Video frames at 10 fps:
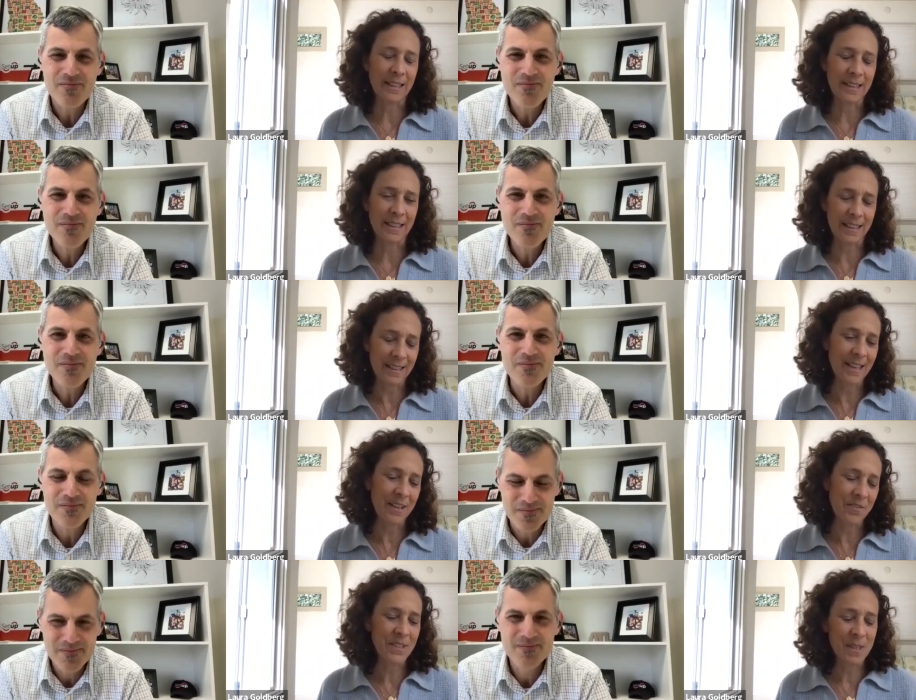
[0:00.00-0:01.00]
Speaker 1: anything. They
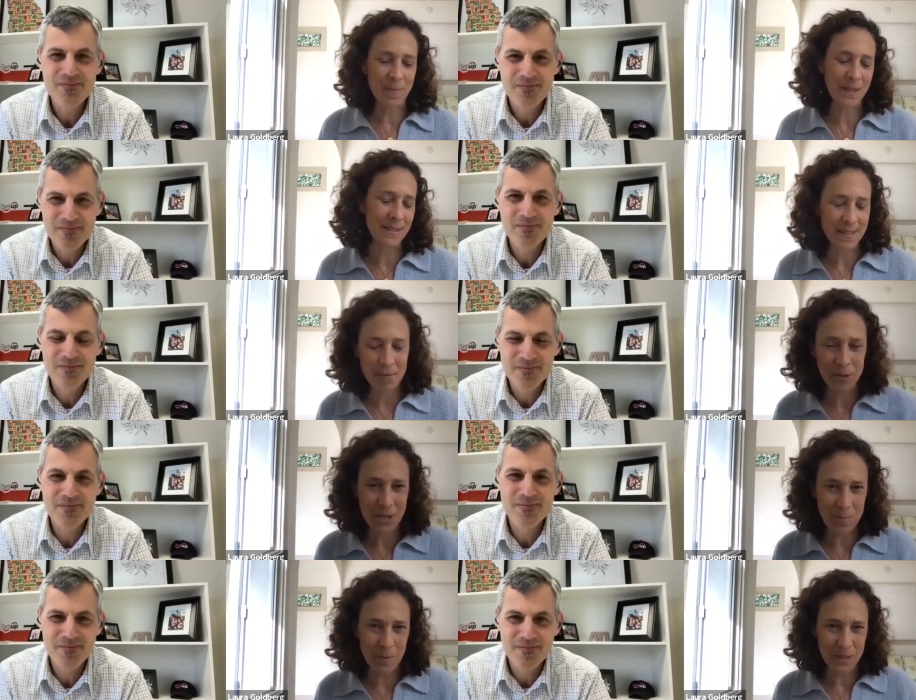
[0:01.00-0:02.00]
have some things they won't
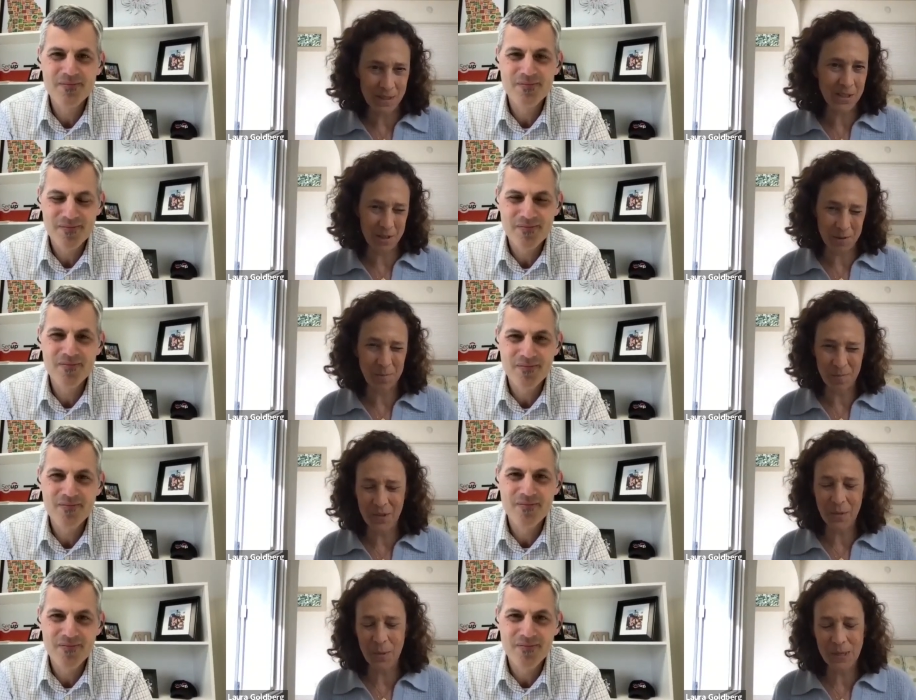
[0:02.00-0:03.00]
eat, but they're
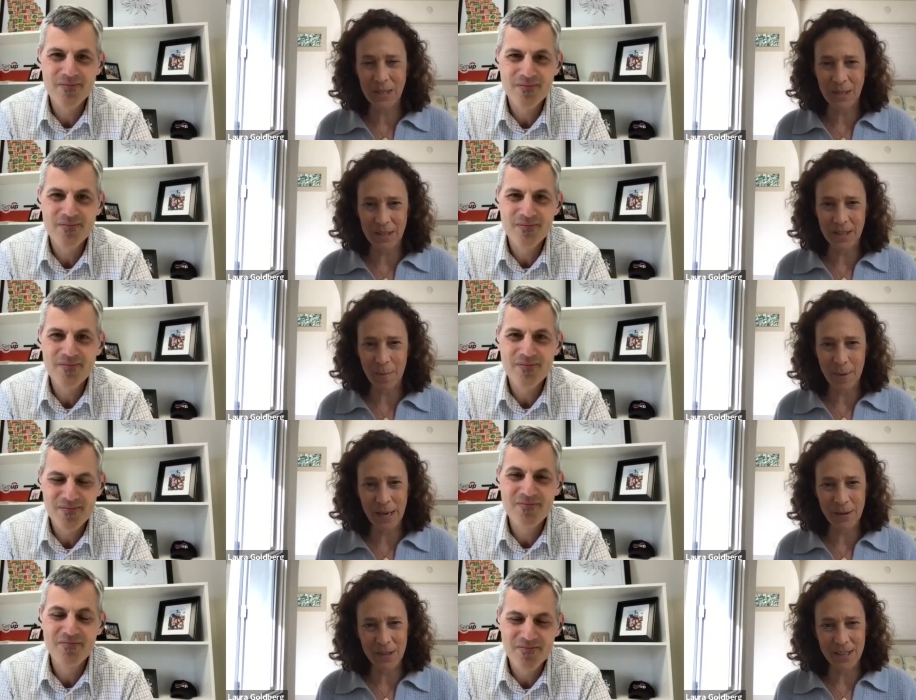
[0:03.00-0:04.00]
they're pretty good
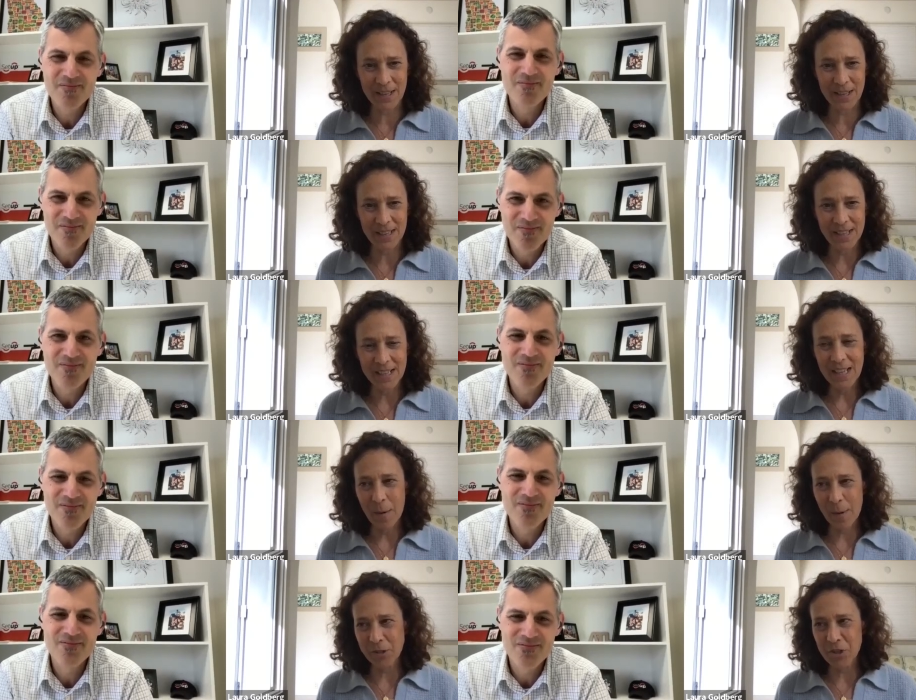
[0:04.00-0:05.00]
about uh,
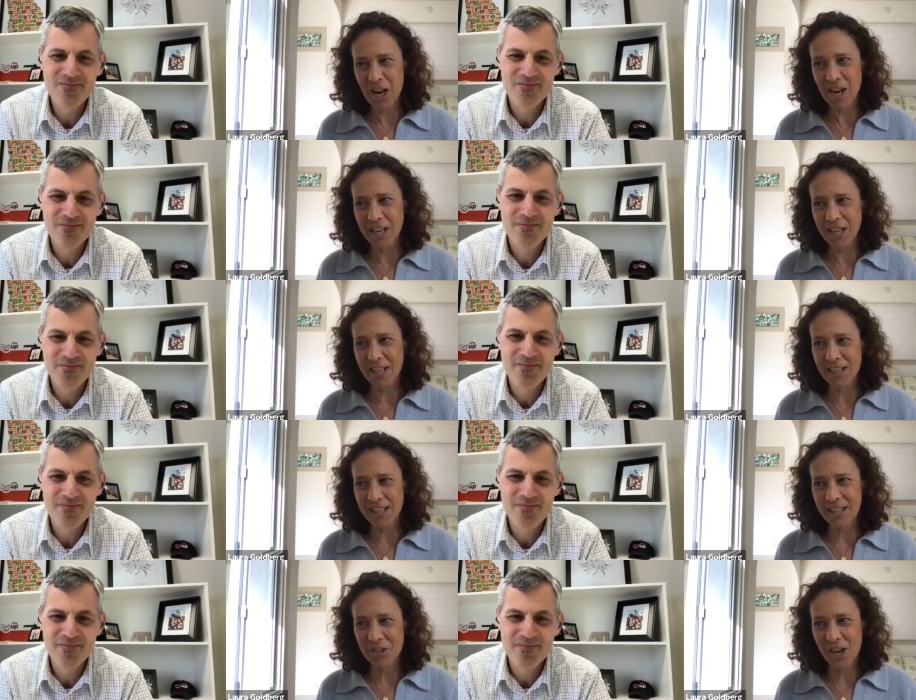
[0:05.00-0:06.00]
about trying
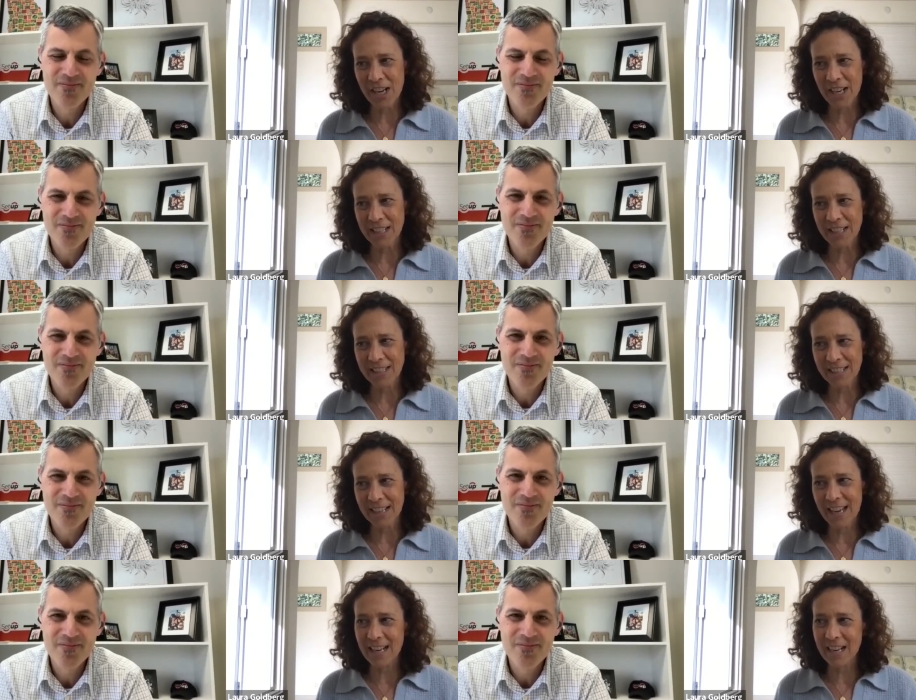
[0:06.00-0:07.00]
uh, trying anything.
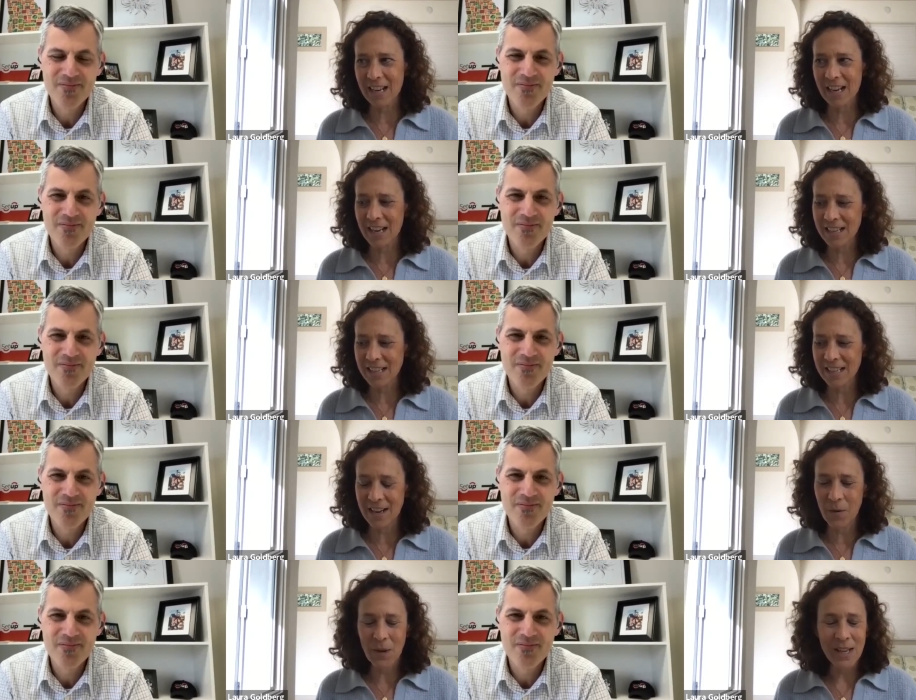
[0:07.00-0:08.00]
And uh, you
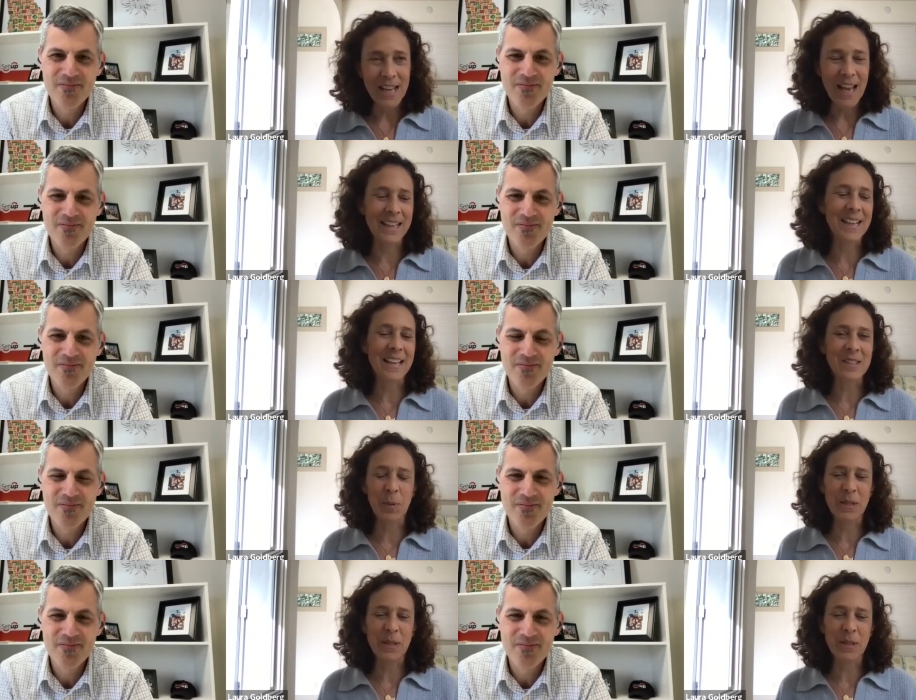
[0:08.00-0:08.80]
know, as, as